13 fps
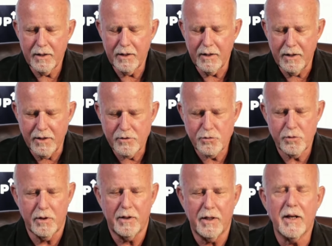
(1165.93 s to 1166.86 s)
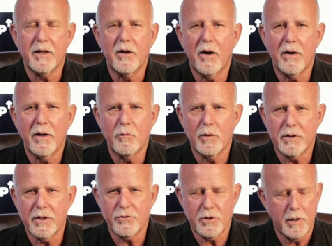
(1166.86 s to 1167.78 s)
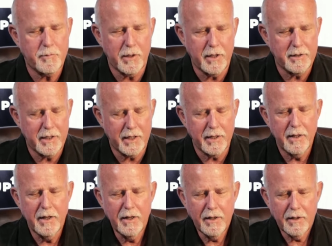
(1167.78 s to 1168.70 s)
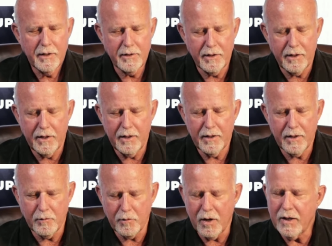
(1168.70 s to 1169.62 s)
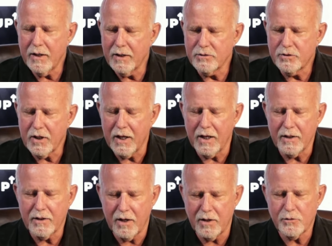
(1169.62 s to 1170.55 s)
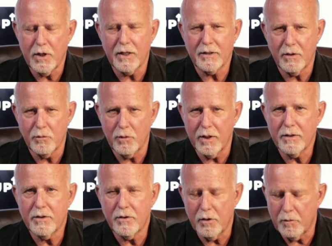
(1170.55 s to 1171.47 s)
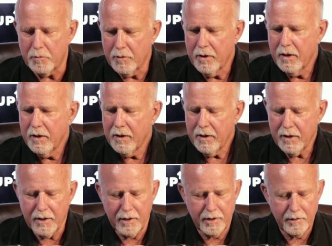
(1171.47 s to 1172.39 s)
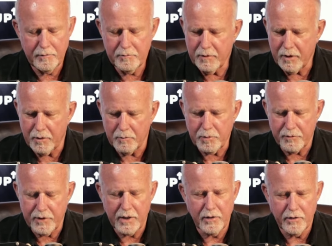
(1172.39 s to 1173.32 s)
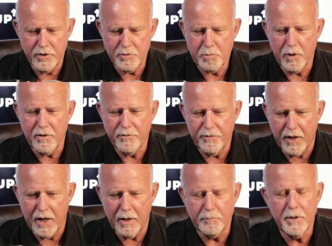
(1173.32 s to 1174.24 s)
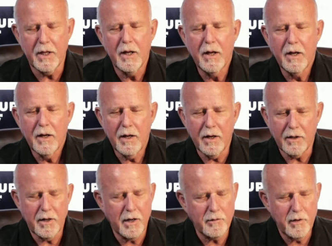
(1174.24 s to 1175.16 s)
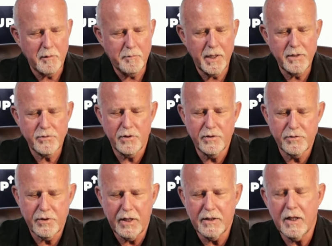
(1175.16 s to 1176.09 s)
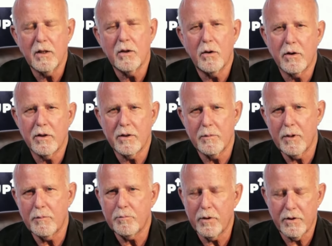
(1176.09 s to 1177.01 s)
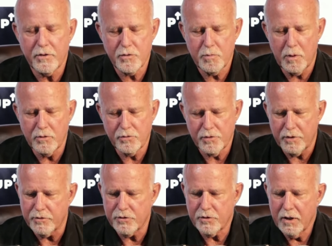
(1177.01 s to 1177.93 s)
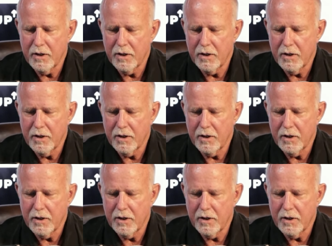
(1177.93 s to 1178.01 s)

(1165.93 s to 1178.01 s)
Israel had gone in with this company that the Iranians had contracted with to, provide all these prefabbed concrete pieces, and they loaded them up with explosives.